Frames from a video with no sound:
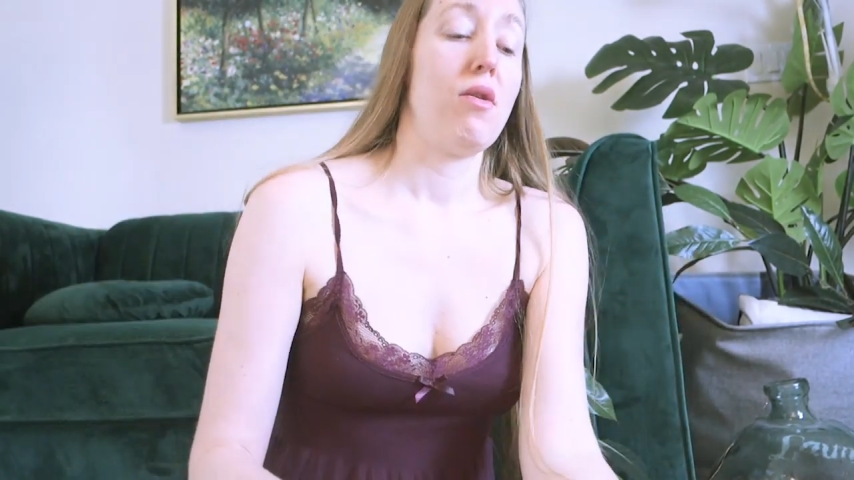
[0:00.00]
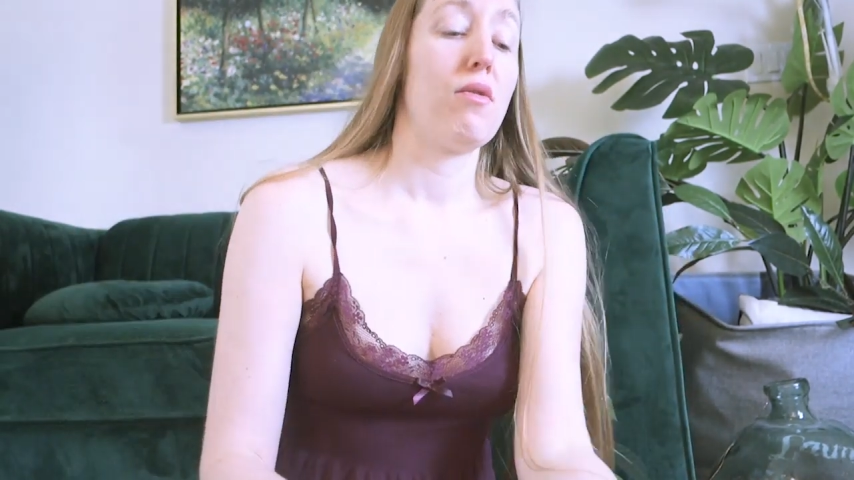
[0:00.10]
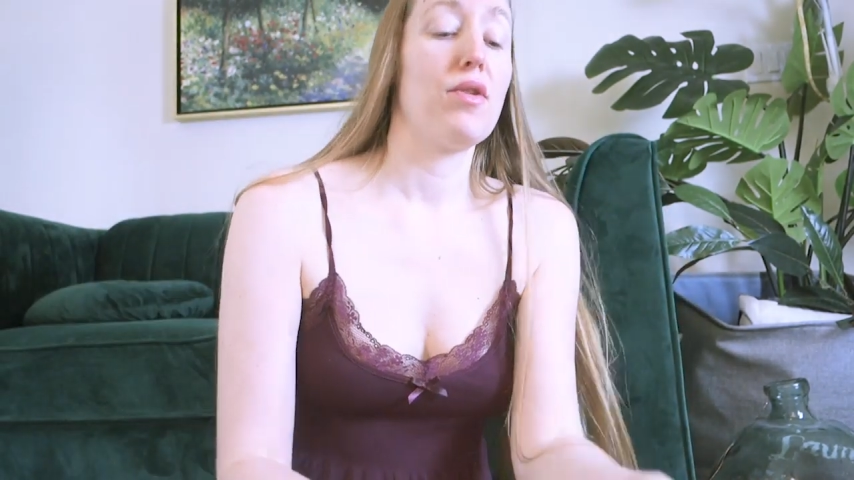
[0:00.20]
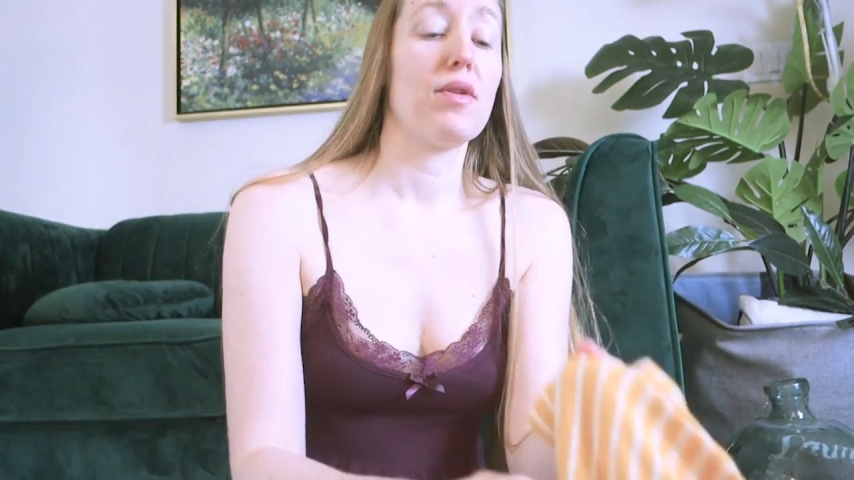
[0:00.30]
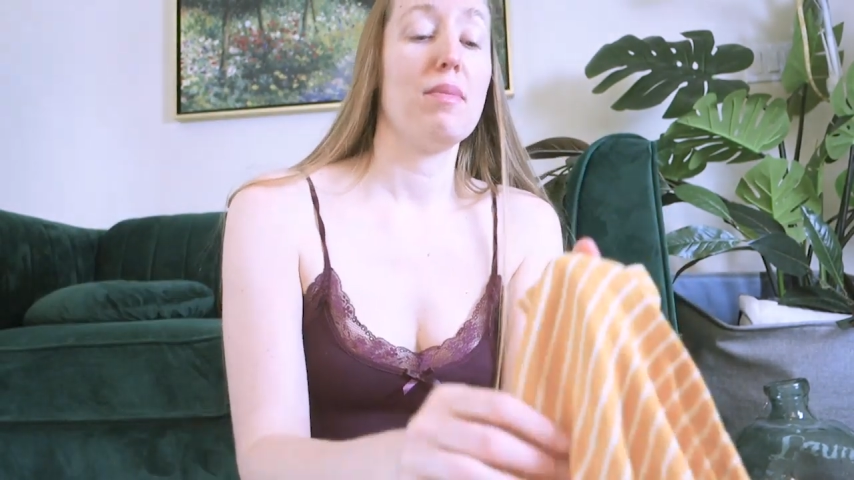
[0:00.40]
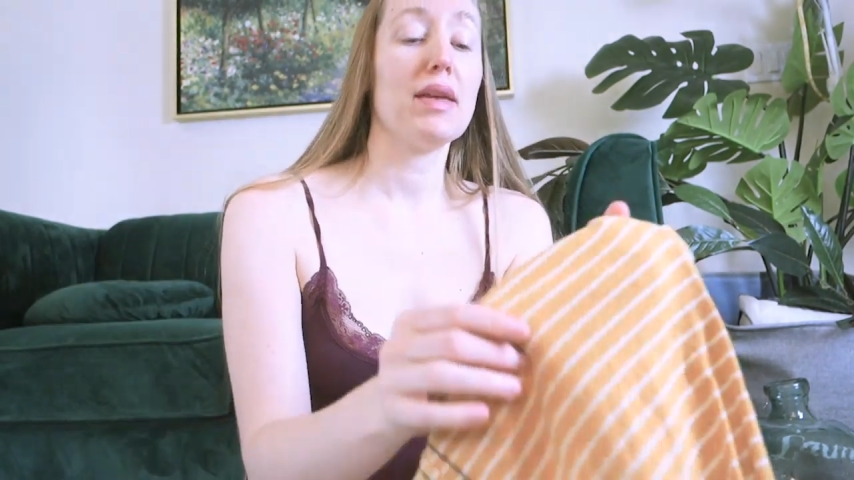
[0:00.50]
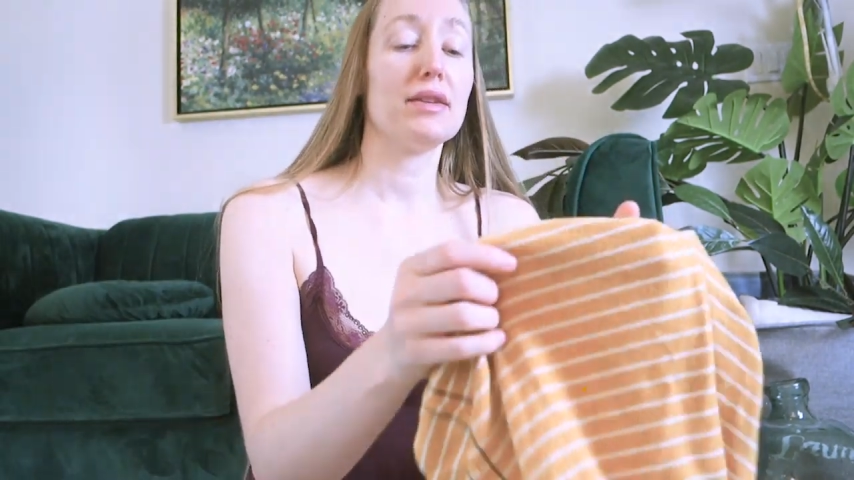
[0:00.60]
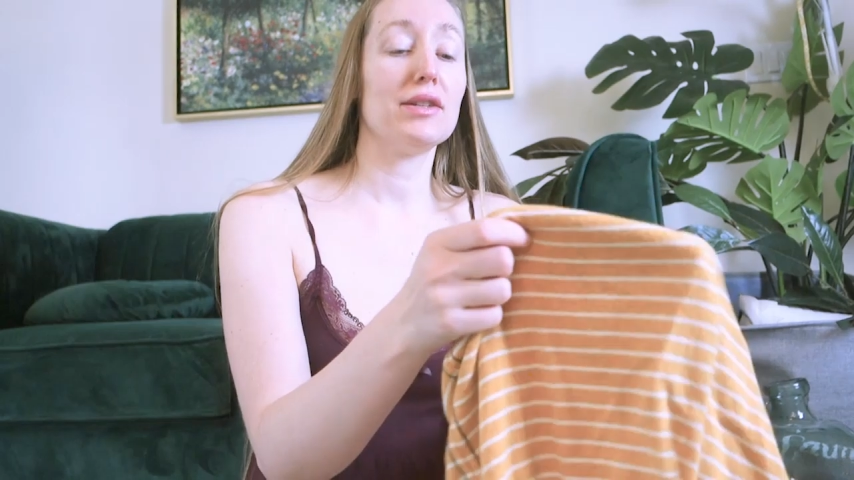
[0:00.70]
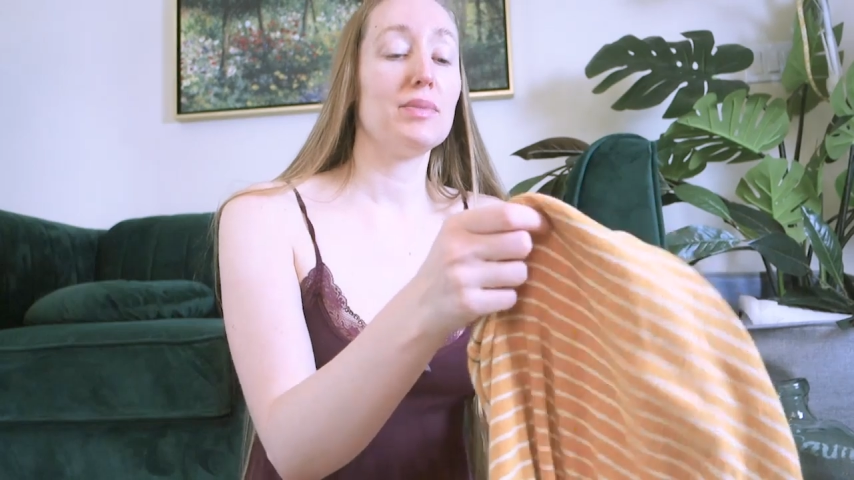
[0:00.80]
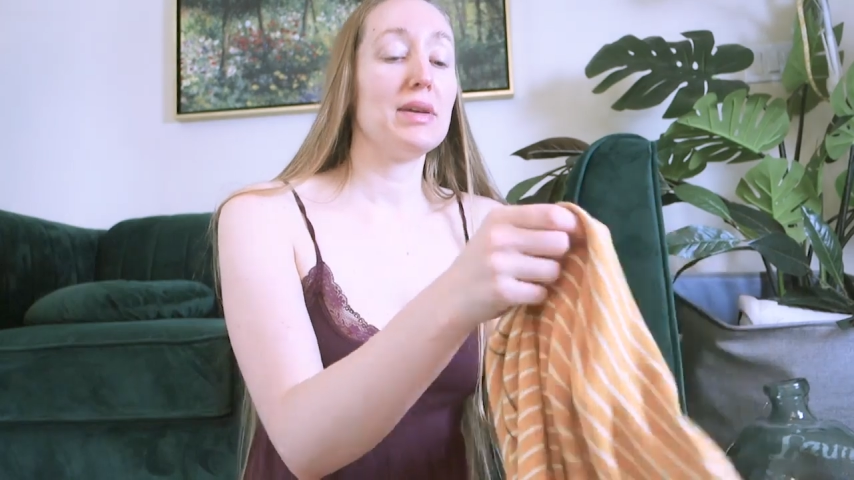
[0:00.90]
or you can
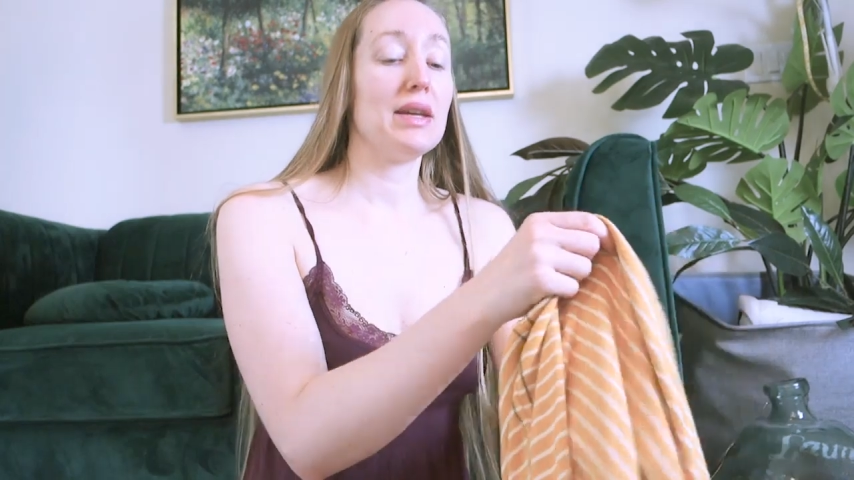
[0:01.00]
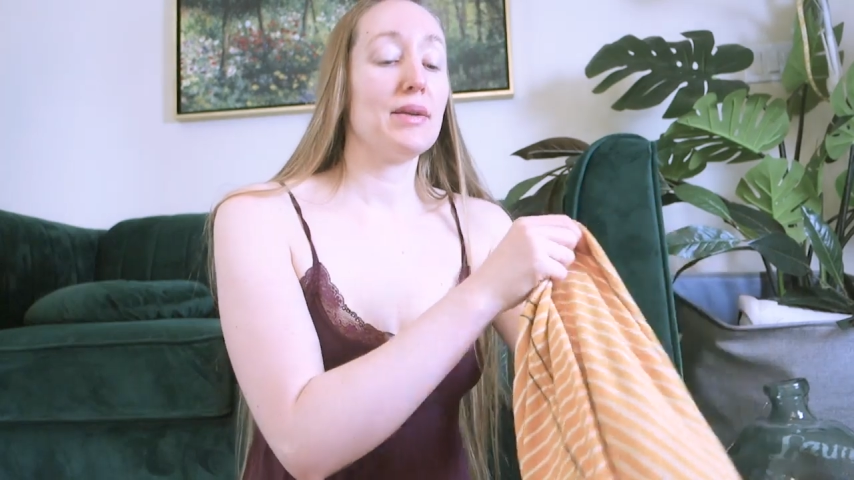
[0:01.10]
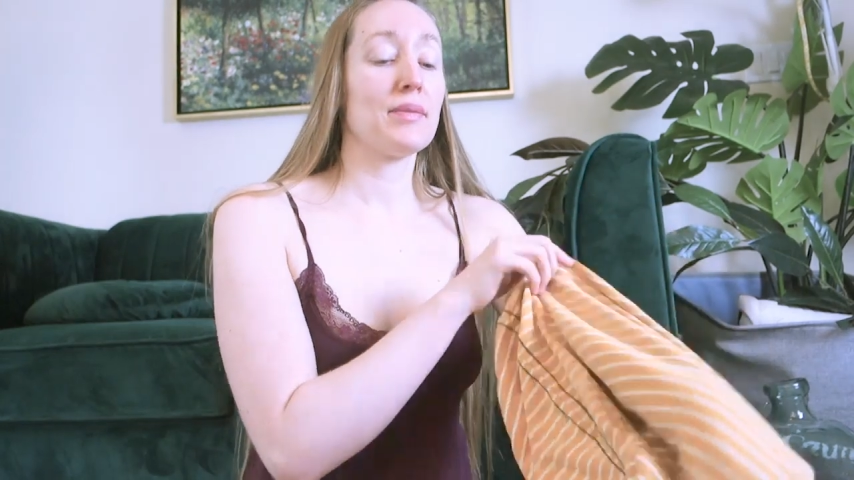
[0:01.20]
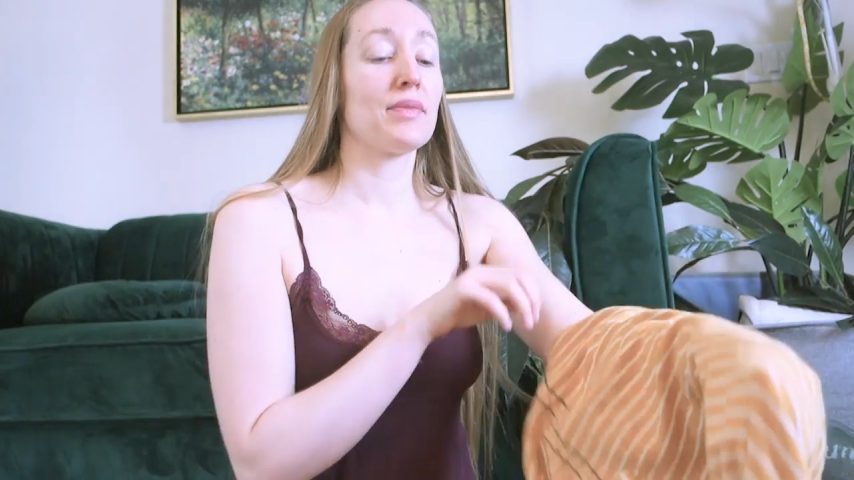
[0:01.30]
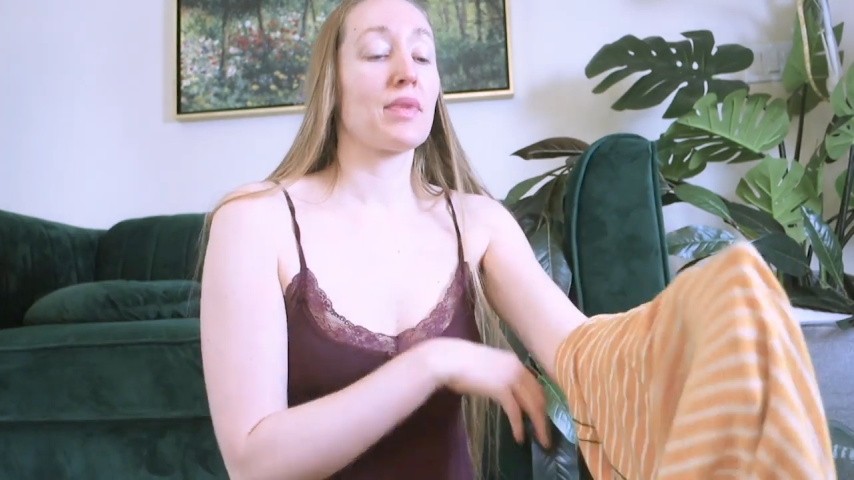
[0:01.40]
message me.